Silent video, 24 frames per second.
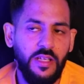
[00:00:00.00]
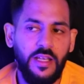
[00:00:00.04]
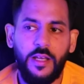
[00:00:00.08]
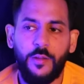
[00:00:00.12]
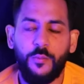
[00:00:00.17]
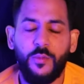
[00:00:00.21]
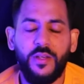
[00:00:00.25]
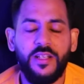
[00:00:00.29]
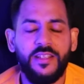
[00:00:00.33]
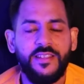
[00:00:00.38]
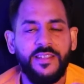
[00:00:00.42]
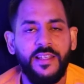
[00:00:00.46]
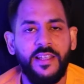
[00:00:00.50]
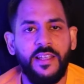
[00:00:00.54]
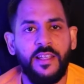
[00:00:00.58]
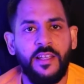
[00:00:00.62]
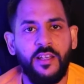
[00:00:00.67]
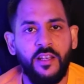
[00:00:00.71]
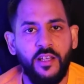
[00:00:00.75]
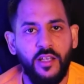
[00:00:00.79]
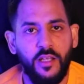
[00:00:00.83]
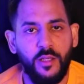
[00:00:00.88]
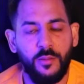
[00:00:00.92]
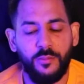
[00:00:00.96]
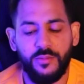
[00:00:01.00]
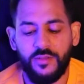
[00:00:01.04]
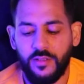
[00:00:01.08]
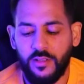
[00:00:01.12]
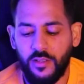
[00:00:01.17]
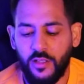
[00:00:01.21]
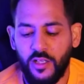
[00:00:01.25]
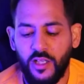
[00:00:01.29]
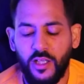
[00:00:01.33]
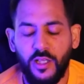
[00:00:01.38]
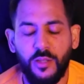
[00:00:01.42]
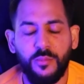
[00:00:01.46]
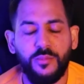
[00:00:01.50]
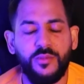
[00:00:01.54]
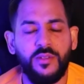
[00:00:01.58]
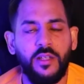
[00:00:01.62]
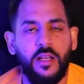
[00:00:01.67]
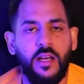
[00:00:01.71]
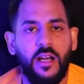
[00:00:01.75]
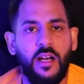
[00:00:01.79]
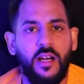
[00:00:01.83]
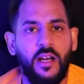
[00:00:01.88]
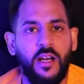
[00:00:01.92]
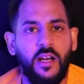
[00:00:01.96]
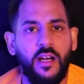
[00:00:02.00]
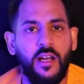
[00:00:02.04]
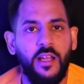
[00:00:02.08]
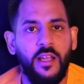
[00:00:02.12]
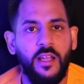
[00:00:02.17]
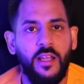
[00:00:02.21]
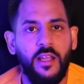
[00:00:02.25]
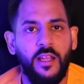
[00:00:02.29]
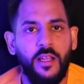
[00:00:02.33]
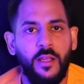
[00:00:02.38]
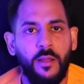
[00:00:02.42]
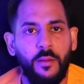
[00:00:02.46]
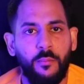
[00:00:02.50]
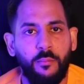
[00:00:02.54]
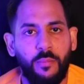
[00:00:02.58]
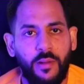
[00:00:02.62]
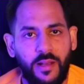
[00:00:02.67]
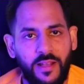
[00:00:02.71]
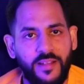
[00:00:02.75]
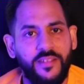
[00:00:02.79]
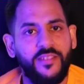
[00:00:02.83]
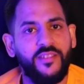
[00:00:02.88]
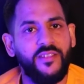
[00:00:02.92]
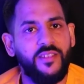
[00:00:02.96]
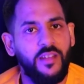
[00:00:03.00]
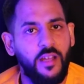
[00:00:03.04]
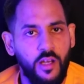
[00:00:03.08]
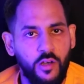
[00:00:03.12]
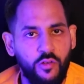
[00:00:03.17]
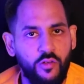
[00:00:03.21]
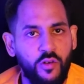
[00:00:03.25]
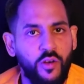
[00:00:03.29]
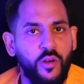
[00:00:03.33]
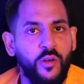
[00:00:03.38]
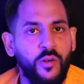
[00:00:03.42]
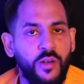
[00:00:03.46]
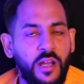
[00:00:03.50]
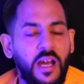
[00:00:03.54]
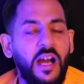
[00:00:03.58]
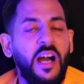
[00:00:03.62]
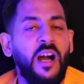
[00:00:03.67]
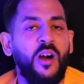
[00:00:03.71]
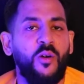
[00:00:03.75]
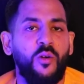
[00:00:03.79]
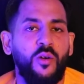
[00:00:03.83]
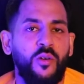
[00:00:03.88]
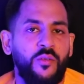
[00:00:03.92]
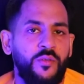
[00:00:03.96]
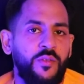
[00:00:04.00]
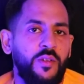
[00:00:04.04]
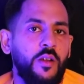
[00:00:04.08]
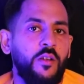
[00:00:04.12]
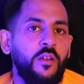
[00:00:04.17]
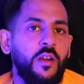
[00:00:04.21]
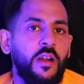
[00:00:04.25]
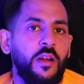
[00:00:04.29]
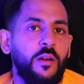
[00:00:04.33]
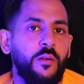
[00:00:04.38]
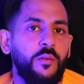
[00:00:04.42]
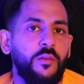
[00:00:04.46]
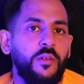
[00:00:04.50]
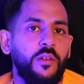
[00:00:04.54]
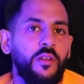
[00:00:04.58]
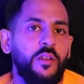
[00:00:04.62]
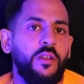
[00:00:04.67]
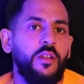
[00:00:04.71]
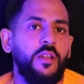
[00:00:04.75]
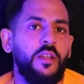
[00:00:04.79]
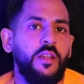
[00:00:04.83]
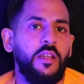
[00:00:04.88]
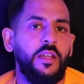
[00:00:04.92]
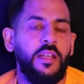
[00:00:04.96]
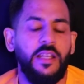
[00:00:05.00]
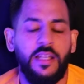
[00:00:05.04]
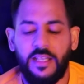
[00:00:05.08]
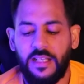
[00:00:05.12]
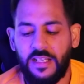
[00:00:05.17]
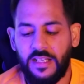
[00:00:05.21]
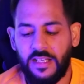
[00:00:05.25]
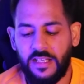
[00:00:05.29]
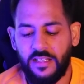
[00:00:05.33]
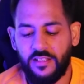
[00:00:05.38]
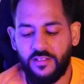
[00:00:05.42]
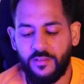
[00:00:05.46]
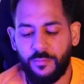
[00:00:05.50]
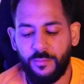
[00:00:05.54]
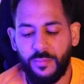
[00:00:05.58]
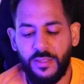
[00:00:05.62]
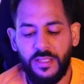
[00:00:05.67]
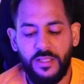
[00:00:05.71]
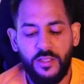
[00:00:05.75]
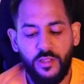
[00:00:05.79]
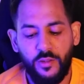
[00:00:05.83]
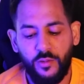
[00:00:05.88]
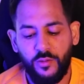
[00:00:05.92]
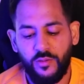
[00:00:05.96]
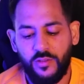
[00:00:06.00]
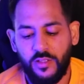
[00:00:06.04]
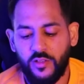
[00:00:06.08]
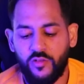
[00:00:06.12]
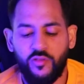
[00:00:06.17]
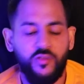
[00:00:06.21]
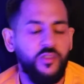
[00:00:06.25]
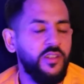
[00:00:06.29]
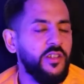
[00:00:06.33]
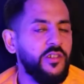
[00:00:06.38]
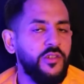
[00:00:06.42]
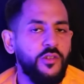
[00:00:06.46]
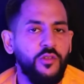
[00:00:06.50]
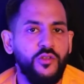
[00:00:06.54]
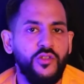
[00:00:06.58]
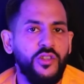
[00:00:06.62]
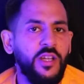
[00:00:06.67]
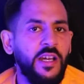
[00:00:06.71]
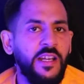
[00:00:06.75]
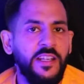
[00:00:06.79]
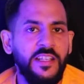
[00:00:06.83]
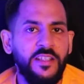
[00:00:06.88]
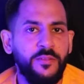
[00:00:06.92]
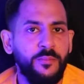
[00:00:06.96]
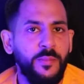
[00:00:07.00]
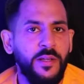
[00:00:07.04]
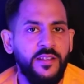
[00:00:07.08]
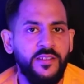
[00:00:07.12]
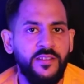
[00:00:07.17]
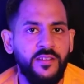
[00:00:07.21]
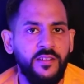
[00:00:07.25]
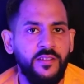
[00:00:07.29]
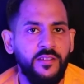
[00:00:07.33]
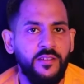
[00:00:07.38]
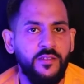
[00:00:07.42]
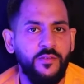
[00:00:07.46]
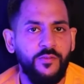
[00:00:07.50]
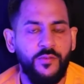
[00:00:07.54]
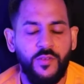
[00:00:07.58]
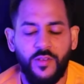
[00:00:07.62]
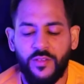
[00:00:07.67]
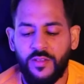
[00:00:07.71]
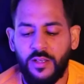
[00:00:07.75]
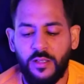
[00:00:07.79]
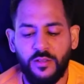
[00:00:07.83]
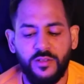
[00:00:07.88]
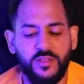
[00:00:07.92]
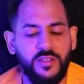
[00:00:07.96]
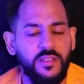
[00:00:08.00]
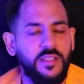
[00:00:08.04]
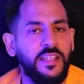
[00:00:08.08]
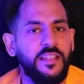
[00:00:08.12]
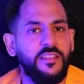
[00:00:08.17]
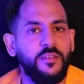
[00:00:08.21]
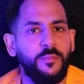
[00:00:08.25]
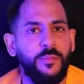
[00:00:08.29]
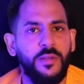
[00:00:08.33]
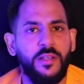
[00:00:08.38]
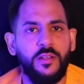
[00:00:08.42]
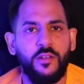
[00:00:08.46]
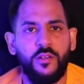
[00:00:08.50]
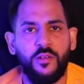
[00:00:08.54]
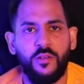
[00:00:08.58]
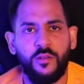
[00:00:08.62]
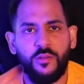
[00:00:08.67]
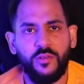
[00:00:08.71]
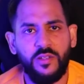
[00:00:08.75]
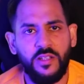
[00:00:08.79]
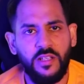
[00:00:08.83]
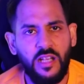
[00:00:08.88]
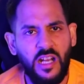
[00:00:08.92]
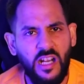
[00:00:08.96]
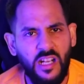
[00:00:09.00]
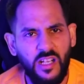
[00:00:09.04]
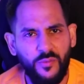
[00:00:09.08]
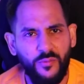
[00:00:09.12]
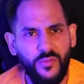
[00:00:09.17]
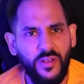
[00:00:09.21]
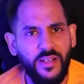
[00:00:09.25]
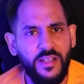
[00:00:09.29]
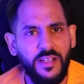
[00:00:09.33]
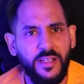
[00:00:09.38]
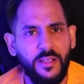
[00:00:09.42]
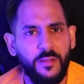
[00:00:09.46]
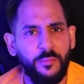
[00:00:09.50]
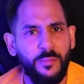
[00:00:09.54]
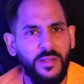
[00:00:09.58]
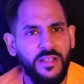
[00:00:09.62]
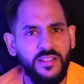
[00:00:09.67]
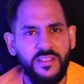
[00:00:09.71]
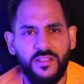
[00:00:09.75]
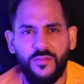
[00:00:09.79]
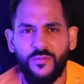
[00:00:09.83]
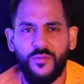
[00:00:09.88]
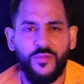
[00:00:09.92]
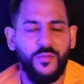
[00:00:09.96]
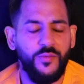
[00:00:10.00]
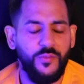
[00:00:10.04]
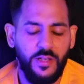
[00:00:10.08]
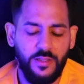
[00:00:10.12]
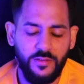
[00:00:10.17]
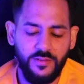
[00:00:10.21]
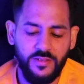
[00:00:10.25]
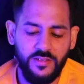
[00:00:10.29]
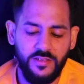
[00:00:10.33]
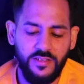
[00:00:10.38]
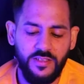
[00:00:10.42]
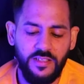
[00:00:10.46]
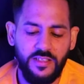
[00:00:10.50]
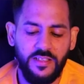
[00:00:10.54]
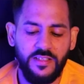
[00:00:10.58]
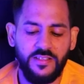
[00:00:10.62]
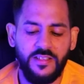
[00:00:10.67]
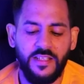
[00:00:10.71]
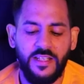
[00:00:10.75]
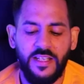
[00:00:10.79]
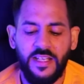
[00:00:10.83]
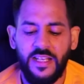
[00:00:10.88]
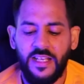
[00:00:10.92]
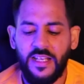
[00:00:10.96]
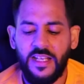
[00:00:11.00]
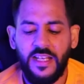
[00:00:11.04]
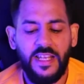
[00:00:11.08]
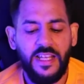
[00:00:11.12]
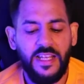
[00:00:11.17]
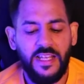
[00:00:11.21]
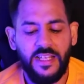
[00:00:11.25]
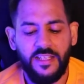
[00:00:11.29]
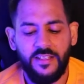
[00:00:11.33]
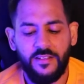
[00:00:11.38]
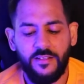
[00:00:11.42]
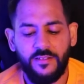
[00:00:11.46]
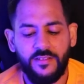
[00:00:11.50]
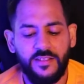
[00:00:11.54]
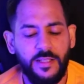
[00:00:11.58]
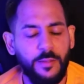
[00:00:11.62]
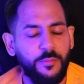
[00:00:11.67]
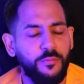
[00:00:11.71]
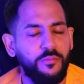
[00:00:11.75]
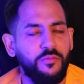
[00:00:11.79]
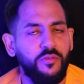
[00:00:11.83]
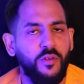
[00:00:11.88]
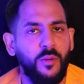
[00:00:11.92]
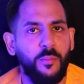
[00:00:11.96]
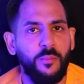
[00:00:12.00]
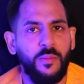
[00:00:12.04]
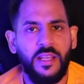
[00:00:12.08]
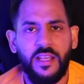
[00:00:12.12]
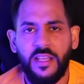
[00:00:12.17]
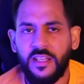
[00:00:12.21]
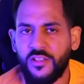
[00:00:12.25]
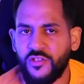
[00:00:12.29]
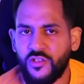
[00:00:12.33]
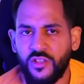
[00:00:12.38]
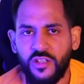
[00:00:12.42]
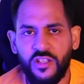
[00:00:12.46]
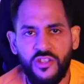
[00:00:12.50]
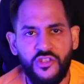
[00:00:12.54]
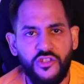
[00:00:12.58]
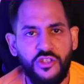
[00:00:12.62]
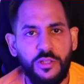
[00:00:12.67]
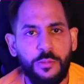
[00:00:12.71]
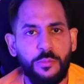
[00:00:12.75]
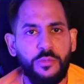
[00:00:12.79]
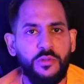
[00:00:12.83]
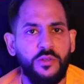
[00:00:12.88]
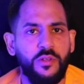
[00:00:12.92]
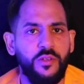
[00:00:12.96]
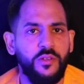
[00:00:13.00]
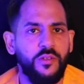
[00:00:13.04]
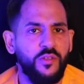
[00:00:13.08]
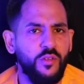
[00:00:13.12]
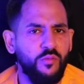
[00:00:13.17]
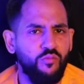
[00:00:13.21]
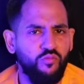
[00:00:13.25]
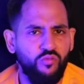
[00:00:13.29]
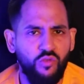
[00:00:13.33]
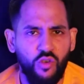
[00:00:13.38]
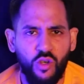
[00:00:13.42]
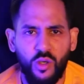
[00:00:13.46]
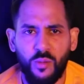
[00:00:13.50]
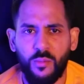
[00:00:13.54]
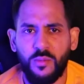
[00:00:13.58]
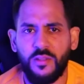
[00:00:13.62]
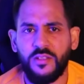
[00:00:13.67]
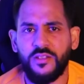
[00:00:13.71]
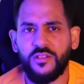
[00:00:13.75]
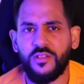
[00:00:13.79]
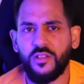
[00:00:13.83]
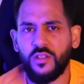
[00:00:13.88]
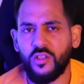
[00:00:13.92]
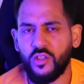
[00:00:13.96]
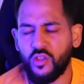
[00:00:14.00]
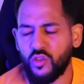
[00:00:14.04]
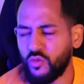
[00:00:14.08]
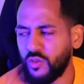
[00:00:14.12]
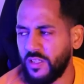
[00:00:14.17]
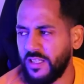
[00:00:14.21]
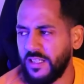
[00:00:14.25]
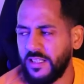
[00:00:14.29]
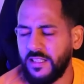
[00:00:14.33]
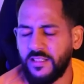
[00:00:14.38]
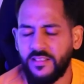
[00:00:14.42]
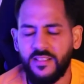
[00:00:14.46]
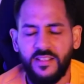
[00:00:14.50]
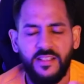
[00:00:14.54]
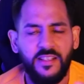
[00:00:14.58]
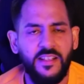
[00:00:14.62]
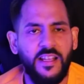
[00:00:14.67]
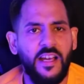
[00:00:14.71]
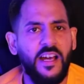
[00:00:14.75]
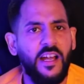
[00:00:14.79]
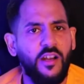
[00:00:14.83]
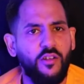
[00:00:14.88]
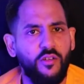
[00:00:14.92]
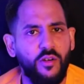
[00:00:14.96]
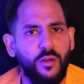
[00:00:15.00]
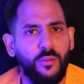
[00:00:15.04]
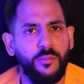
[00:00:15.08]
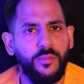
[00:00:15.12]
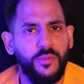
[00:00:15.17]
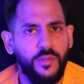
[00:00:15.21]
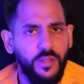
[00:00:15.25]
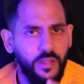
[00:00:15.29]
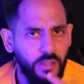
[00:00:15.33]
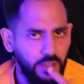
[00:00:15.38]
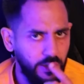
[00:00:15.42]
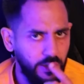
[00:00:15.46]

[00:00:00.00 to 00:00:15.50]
And when I say herbs, herbs are plants that are grown out of the ground. It's been used in traditional Chinese medicine for thousands of years, been used in Ayurvedic medicine for thousands of years. It stems from ancient Egyptians and Romans and Greeks and Arabs.